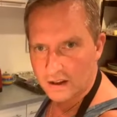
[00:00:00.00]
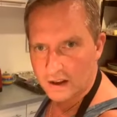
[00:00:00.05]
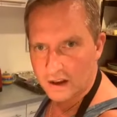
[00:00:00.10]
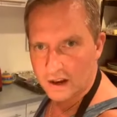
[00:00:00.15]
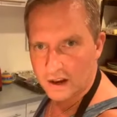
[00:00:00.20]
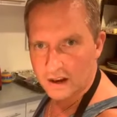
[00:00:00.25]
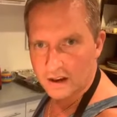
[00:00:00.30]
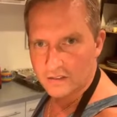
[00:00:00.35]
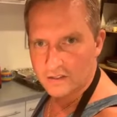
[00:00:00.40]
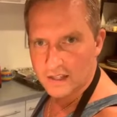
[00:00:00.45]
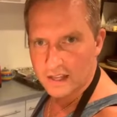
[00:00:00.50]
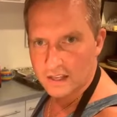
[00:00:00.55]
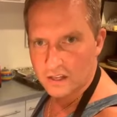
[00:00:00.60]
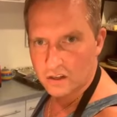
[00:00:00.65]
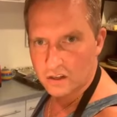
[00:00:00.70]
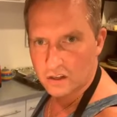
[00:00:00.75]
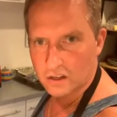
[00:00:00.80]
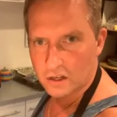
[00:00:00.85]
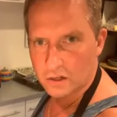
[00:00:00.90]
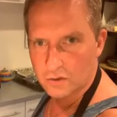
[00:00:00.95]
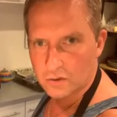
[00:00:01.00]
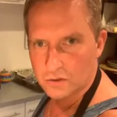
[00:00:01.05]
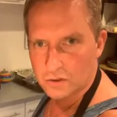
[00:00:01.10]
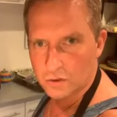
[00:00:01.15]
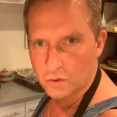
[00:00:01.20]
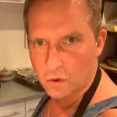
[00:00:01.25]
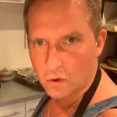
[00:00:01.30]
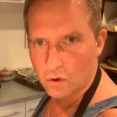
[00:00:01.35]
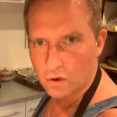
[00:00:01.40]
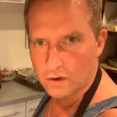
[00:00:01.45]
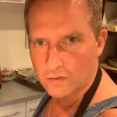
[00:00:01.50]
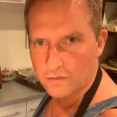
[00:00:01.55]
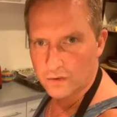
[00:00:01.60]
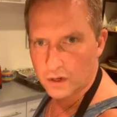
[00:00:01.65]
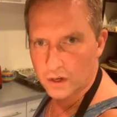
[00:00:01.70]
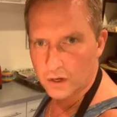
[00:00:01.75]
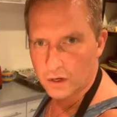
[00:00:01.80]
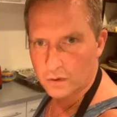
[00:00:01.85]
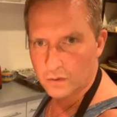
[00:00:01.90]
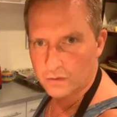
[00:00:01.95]
Thank you to all of
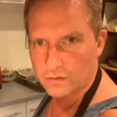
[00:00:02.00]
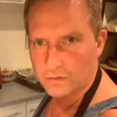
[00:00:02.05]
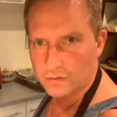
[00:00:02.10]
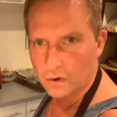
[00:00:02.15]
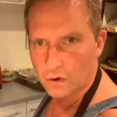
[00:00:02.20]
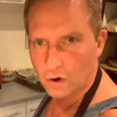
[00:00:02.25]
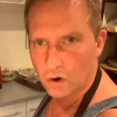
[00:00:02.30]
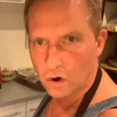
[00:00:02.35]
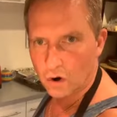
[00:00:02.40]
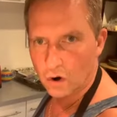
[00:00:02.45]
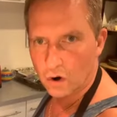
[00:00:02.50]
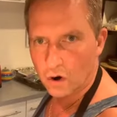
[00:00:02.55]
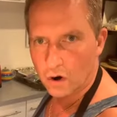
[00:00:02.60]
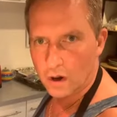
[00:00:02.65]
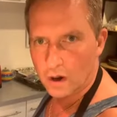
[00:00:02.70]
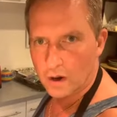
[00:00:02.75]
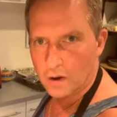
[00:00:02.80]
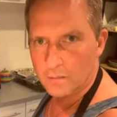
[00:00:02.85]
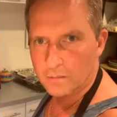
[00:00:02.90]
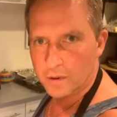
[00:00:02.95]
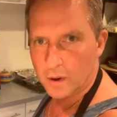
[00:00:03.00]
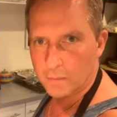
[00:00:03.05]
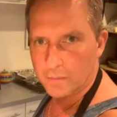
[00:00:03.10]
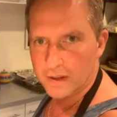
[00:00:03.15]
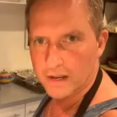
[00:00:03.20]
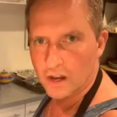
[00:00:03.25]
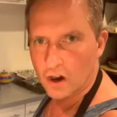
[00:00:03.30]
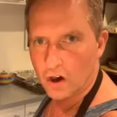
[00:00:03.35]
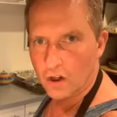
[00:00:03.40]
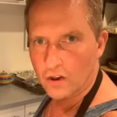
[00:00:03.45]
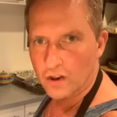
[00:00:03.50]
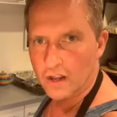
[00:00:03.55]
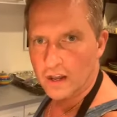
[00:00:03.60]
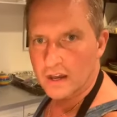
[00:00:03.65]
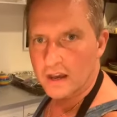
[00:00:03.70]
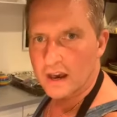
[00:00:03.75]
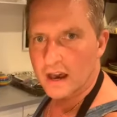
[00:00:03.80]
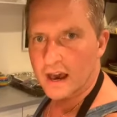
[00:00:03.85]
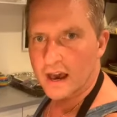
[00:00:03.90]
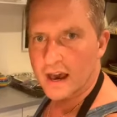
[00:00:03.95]
you for popping on
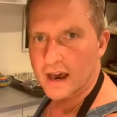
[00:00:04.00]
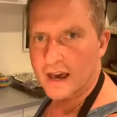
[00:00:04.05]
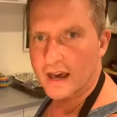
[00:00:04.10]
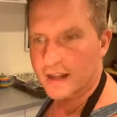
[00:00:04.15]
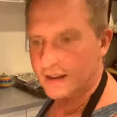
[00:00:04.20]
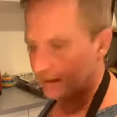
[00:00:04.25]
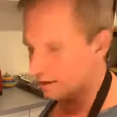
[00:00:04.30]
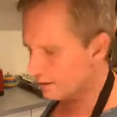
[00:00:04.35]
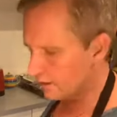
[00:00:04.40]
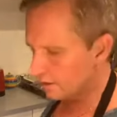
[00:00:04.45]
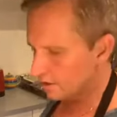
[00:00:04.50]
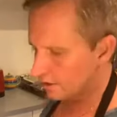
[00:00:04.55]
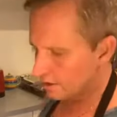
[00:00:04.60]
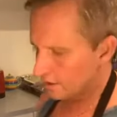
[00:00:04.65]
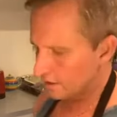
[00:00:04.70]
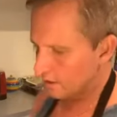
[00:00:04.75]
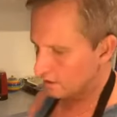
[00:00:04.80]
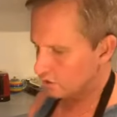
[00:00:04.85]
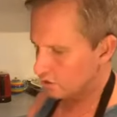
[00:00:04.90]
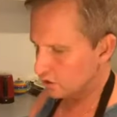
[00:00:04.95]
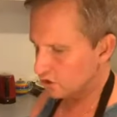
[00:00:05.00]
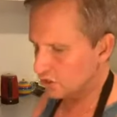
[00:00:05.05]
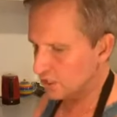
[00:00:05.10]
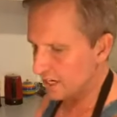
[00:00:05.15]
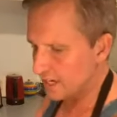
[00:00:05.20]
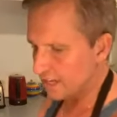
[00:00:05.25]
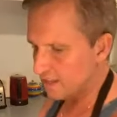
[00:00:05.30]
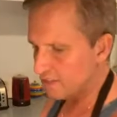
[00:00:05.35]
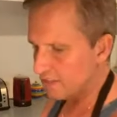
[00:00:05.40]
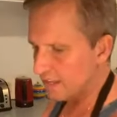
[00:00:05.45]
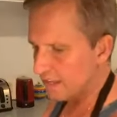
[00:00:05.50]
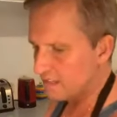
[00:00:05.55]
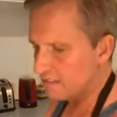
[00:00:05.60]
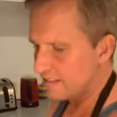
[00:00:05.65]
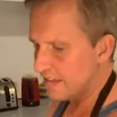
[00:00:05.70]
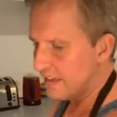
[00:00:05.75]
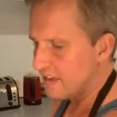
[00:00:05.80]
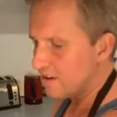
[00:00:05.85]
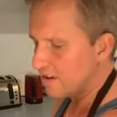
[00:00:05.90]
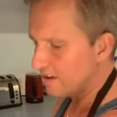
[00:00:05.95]
and just checking things
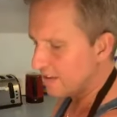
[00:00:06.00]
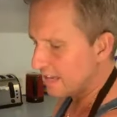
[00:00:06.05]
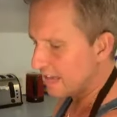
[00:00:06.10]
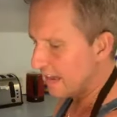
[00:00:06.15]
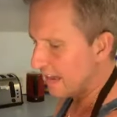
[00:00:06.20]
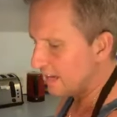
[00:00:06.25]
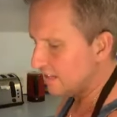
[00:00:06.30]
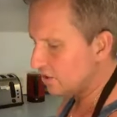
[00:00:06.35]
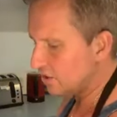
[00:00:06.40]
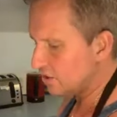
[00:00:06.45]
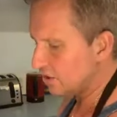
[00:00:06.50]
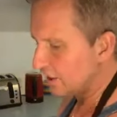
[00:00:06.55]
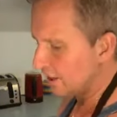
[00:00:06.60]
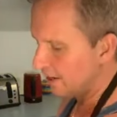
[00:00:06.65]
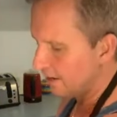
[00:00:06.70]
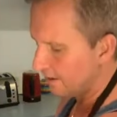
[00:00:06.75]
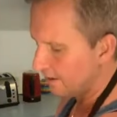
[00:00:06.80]
out, I guess.